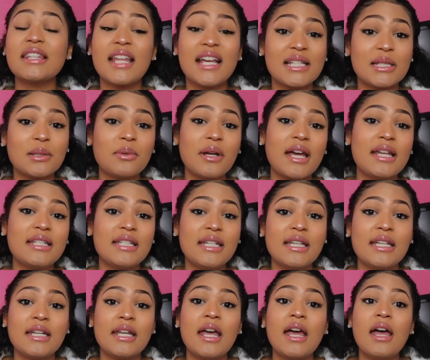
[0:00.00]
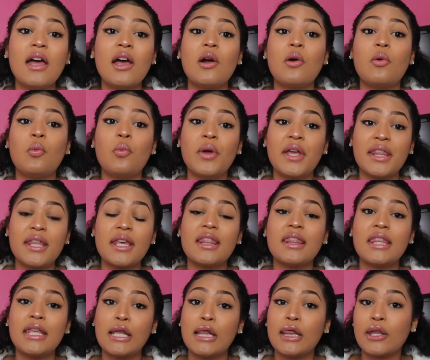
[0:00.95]
that's what I did
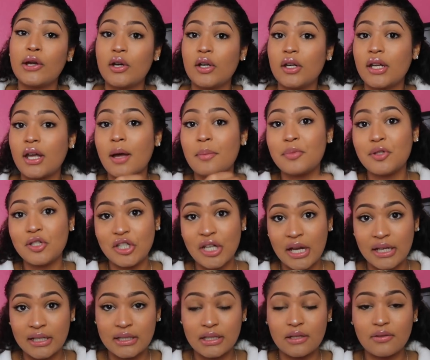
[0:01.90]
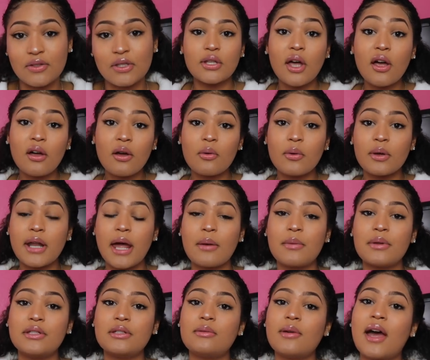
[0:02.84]
with the learning objectives. So what
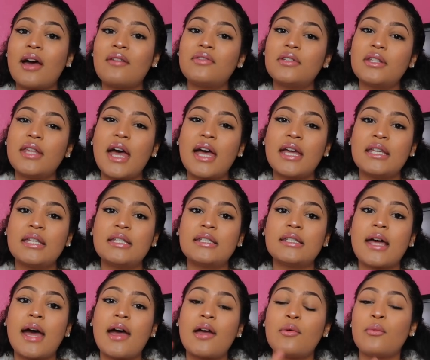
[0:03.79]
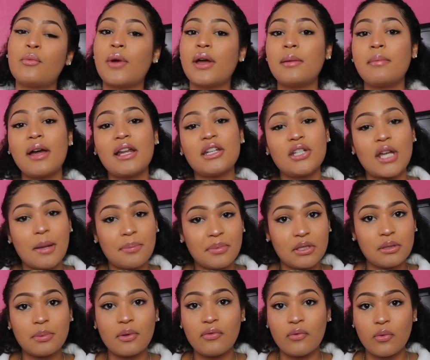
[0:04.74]
I would do after that is I read my
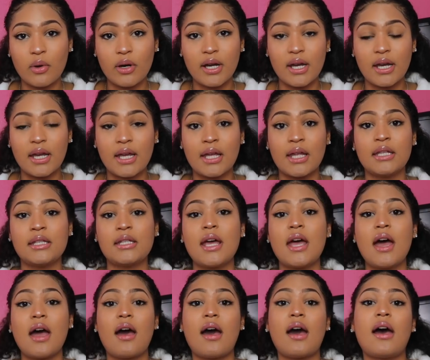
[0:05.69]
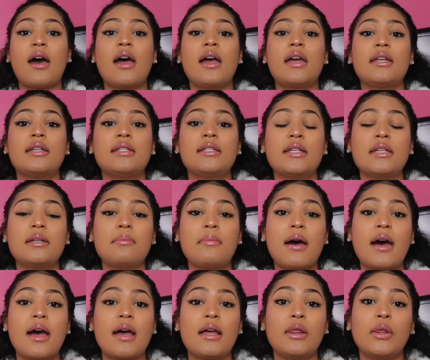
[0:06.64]
chapters beforehand. I did
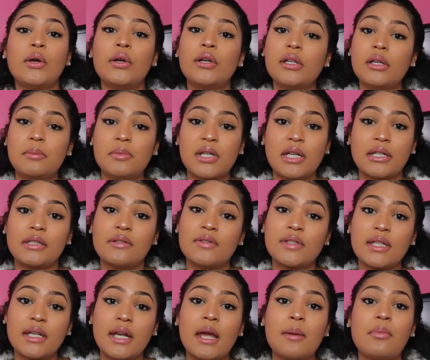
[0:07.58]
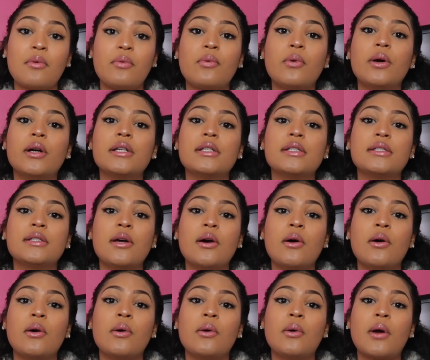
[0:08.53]
my learning objectives the night before.
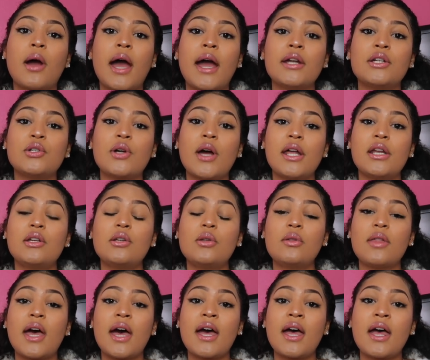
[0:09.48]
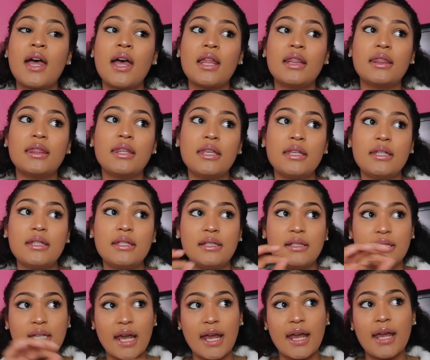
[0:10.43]
So I try to do that the
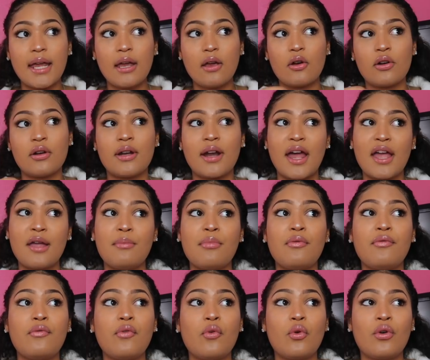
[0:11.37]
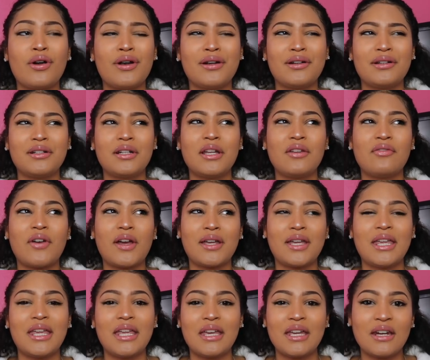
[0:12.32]
day or night before if
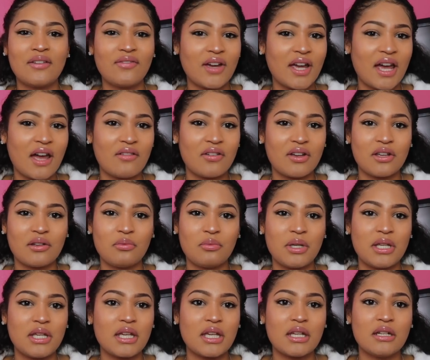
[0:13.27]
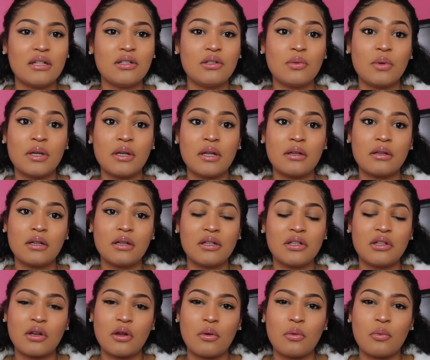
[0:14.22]
I can, if I have a good weekend, do it,
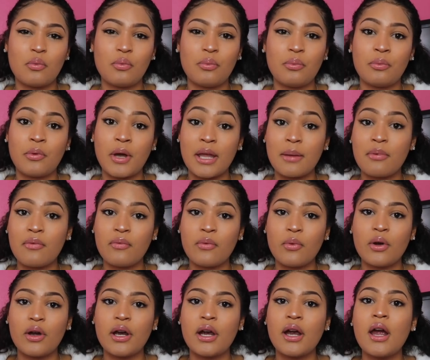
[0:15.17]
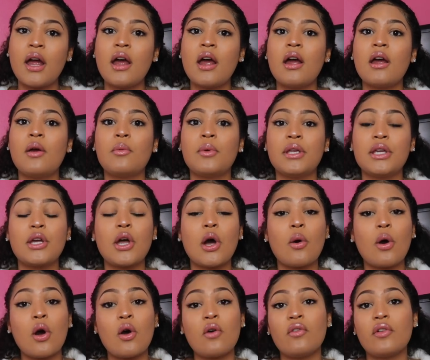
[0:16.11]
you know, way before we
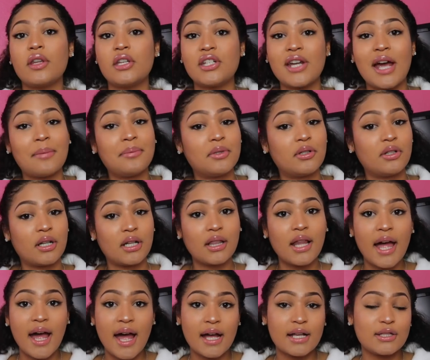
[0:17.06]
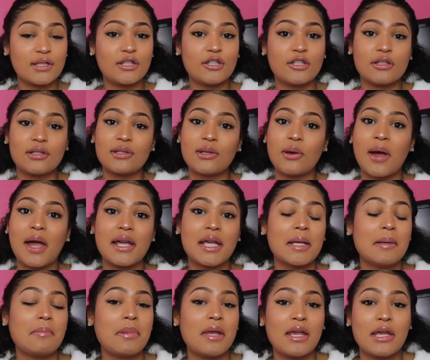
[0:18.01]
go over the chapter in class, so I
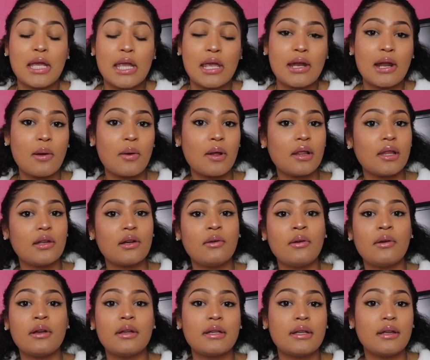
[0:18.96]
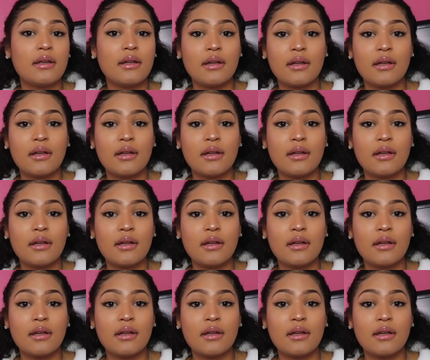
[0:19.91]
can be, you know, a little